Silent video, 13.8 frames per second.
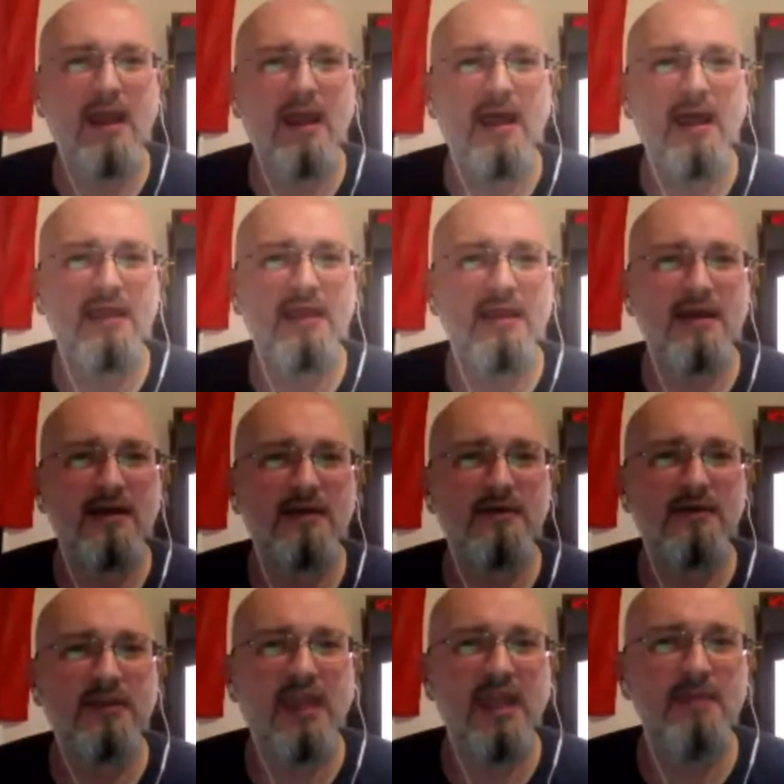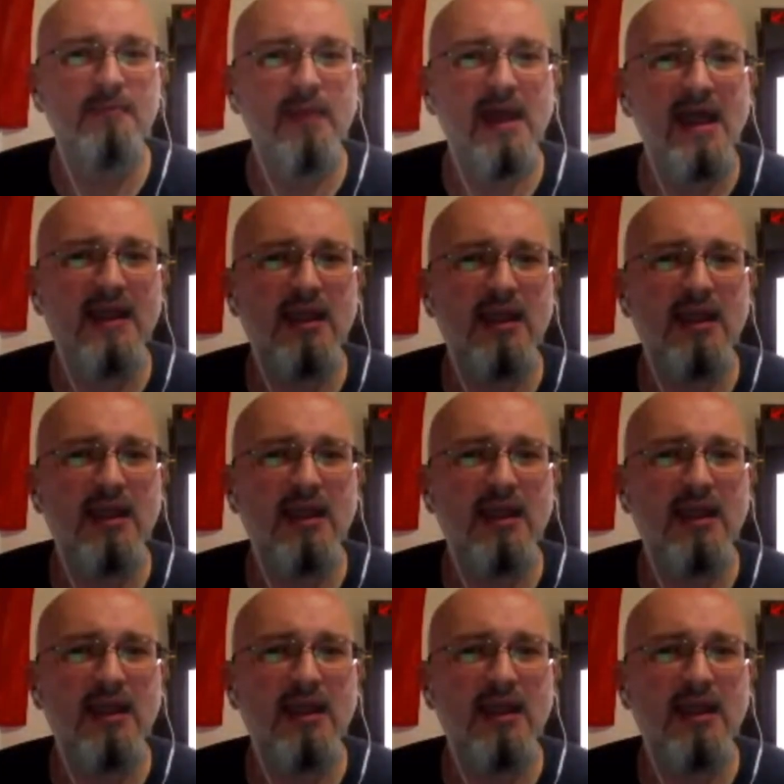I uh, came back.